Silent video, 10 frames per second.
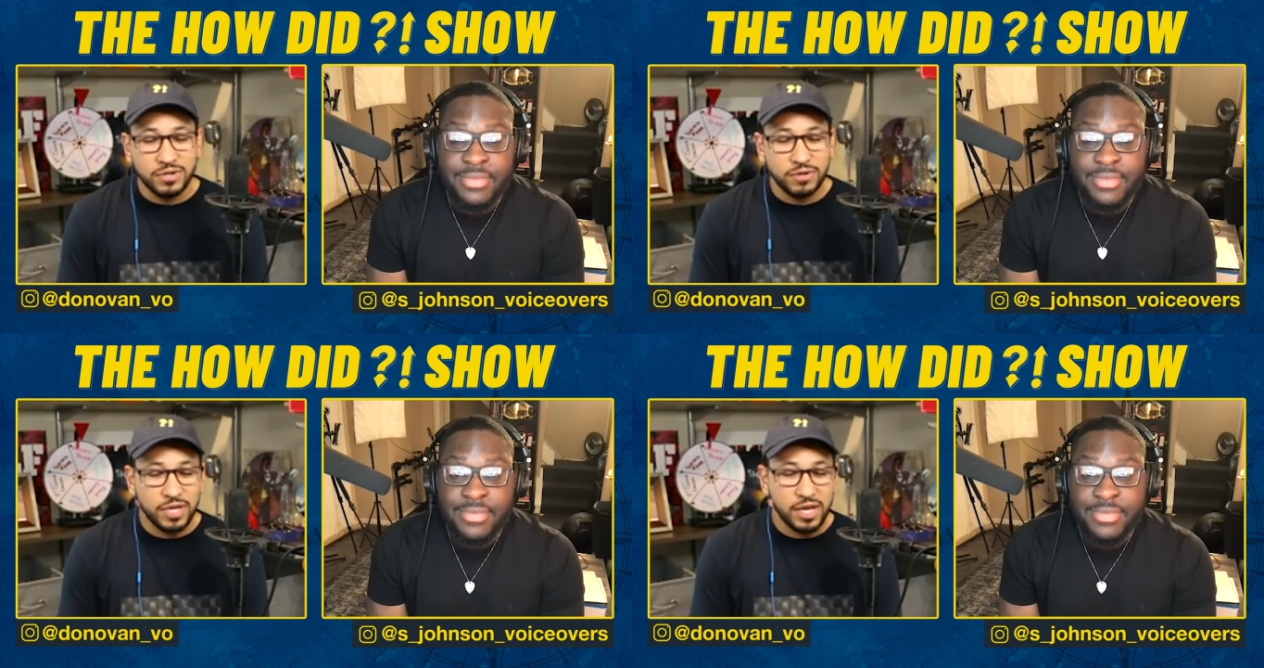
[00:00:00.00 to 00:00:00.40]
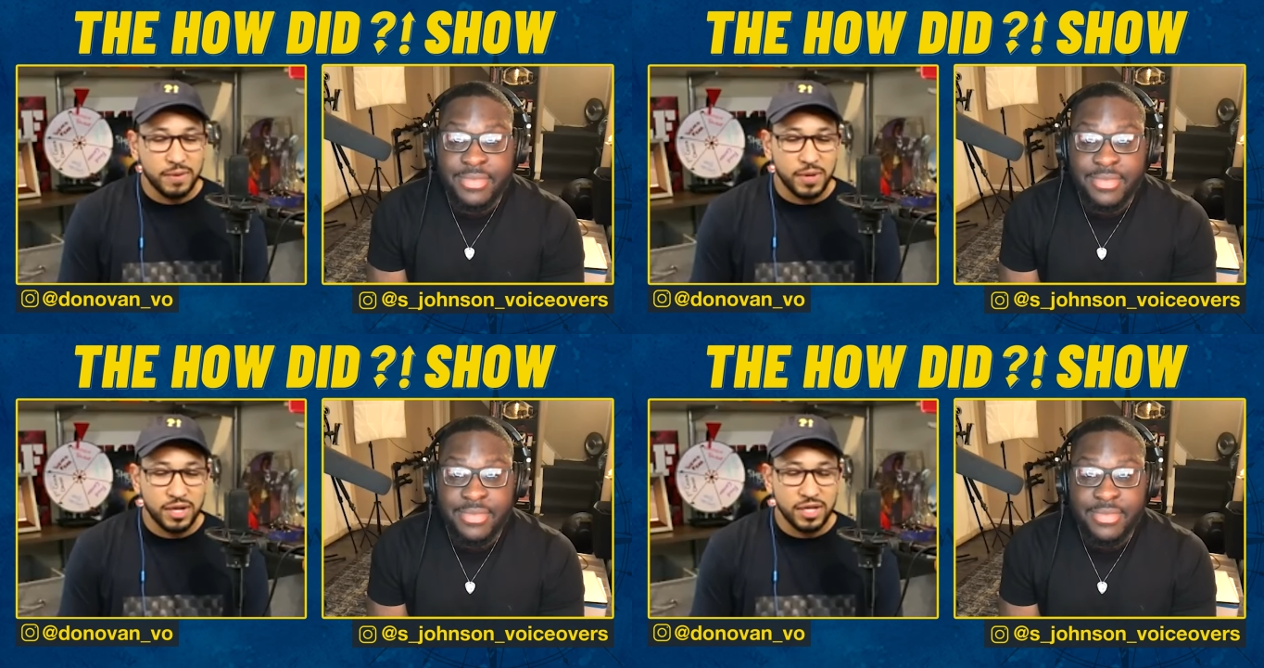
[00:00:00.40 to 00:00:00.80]
Speaker 1: So yeah,
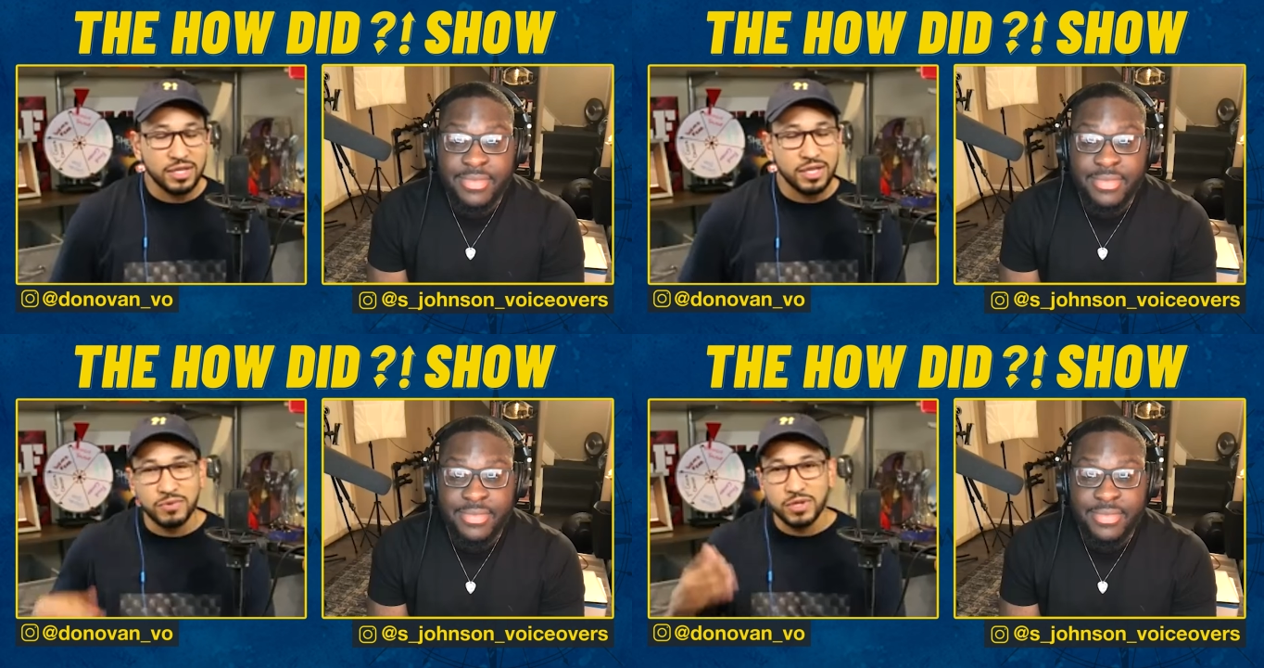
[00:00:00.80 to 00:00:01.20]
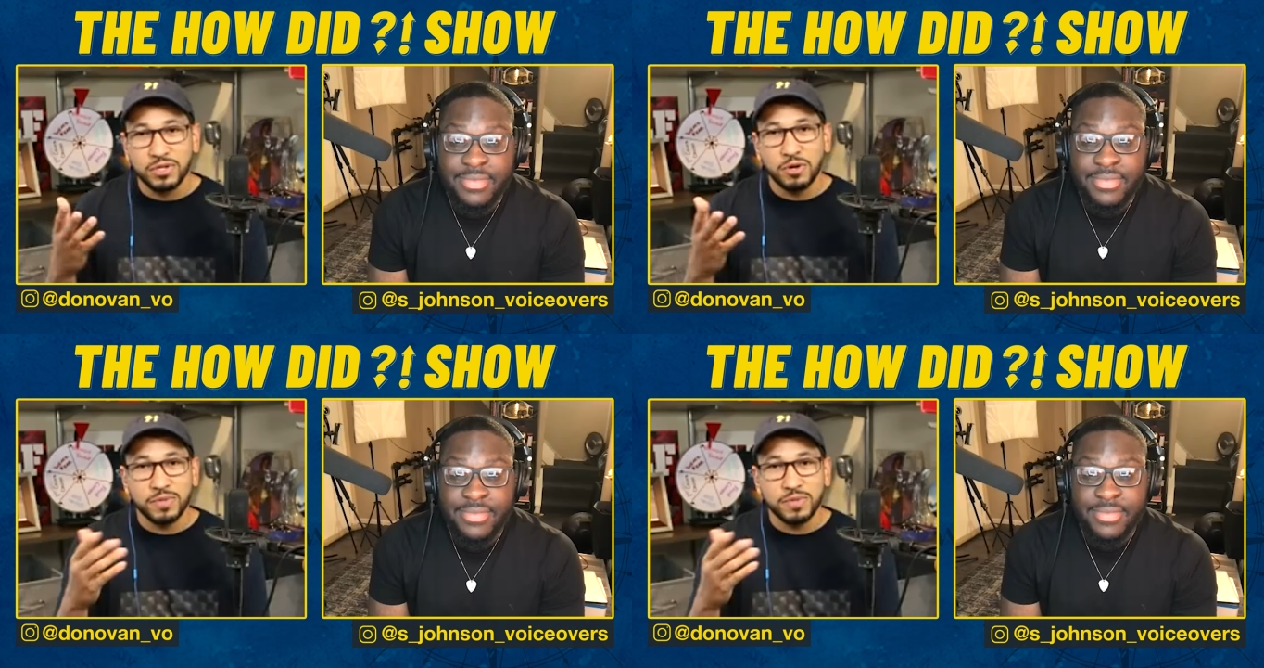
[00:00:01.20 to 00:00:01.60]
man, it's it's really
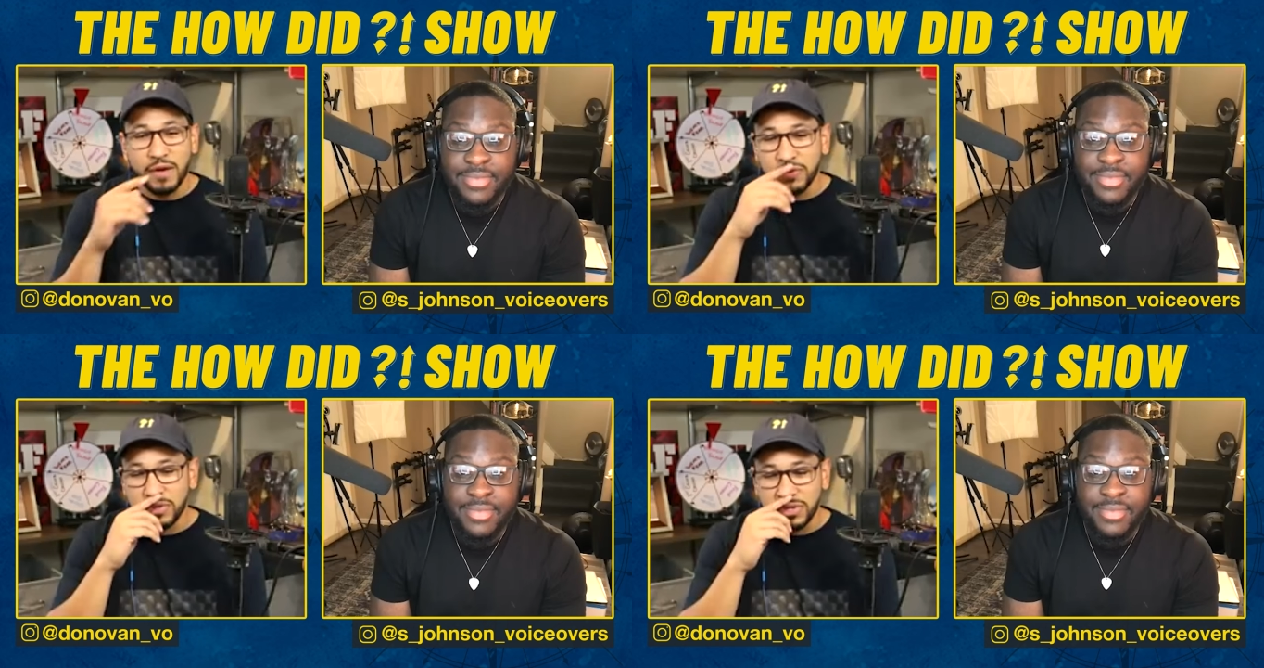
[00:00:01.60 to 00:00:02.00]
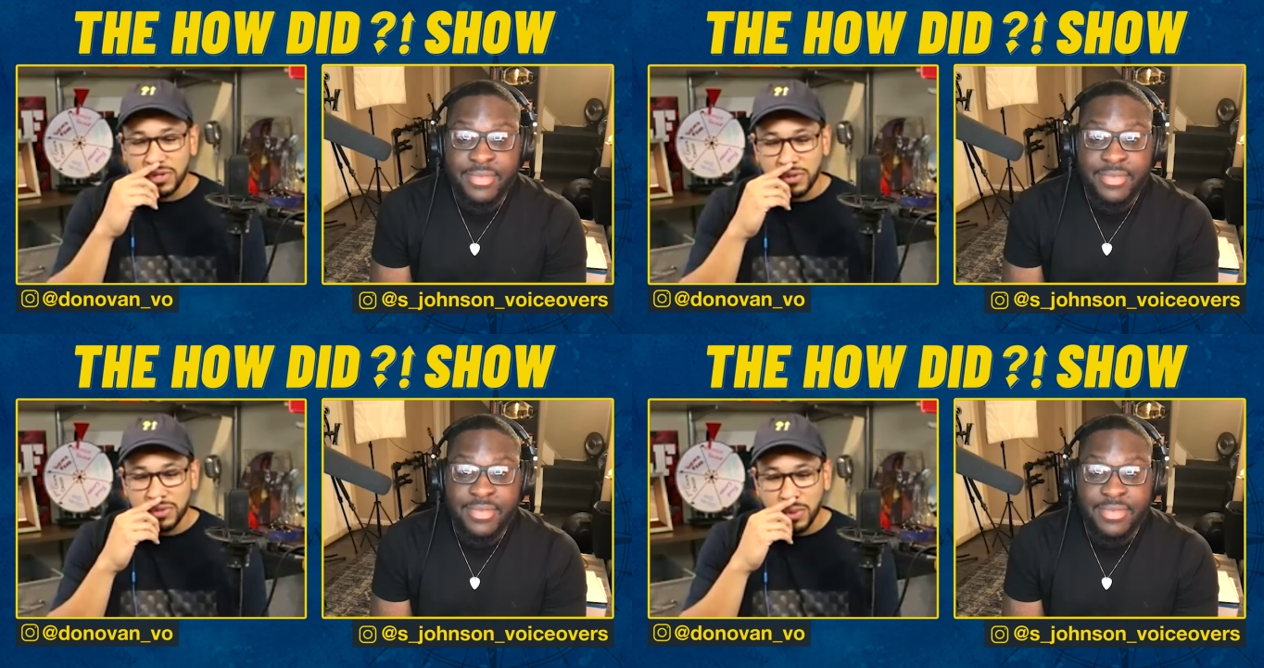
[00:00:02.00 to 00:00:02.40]
dope to have you on the
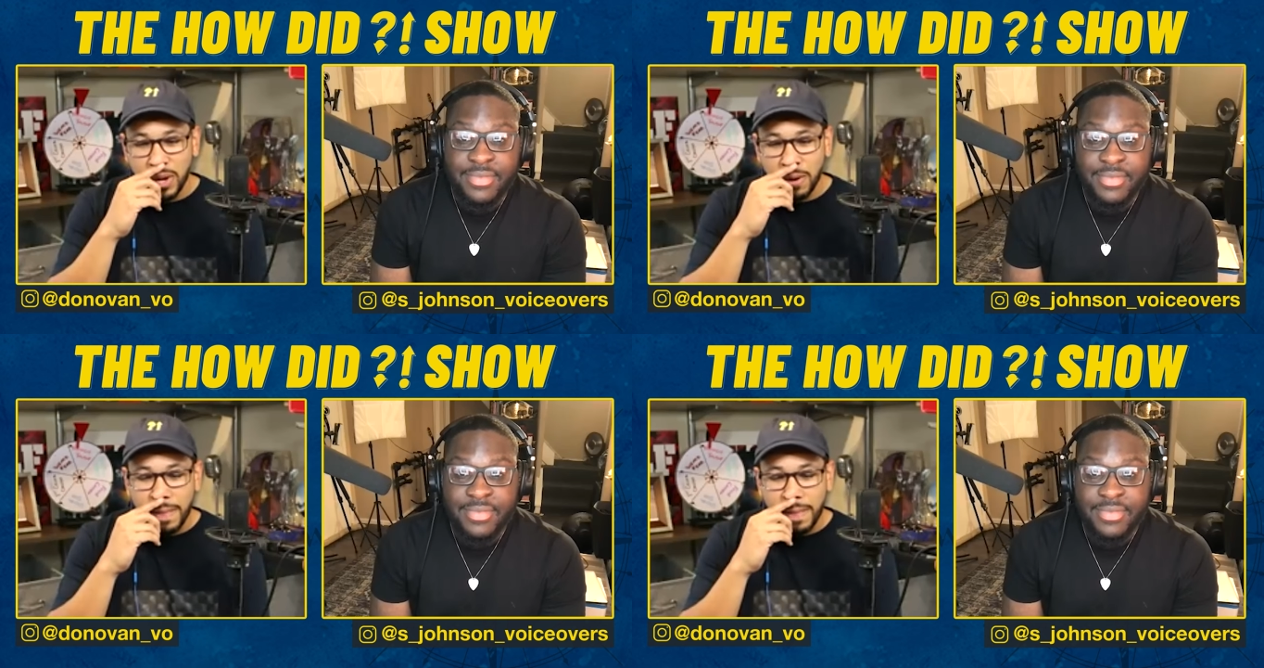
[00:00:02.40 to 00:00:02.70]
show as well.